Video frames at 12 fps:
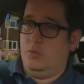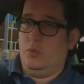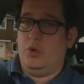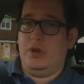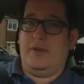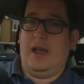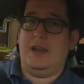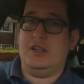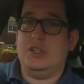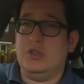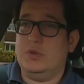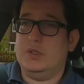would have had
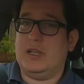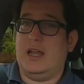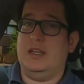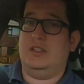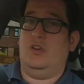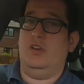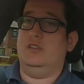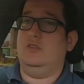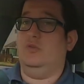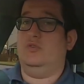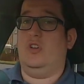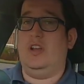to sanitise
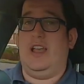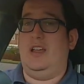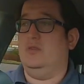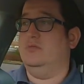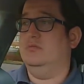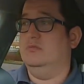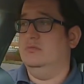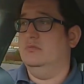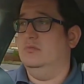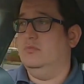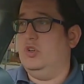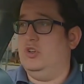your trolley handle.
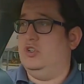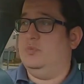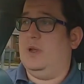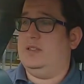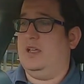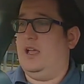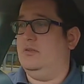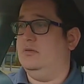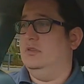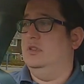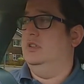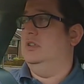You'd have just picked it out
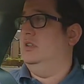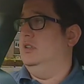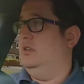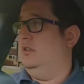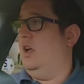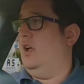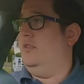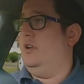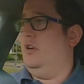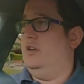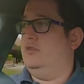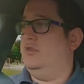of the
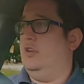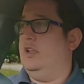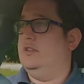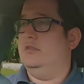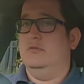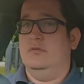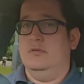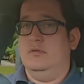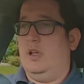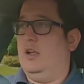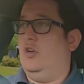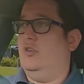line of trolleys
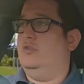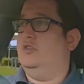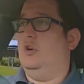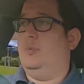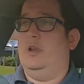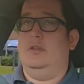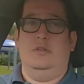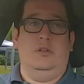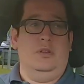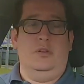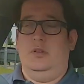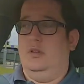and gone on shopping.
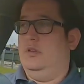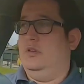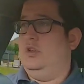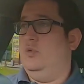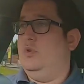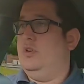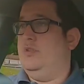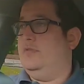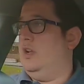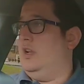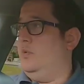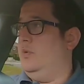You wouldn't have
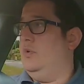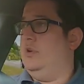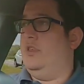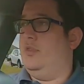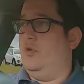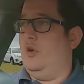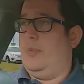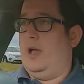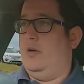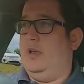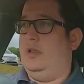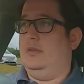done it, we wouldn't have thought
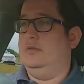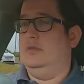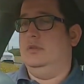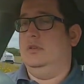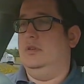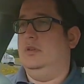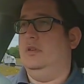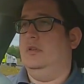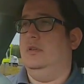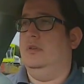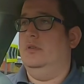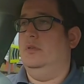about it.
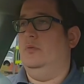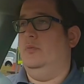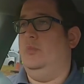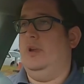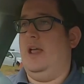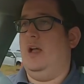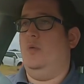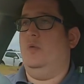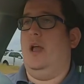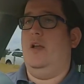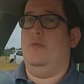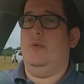But now
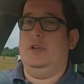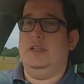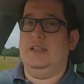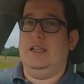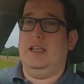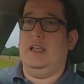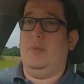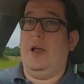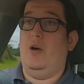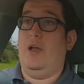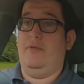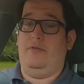everybody's thinking
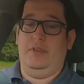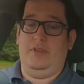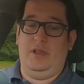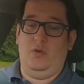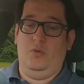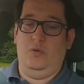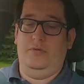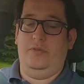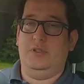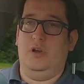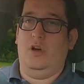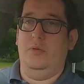about everything all of
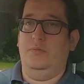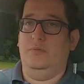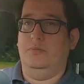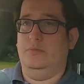the time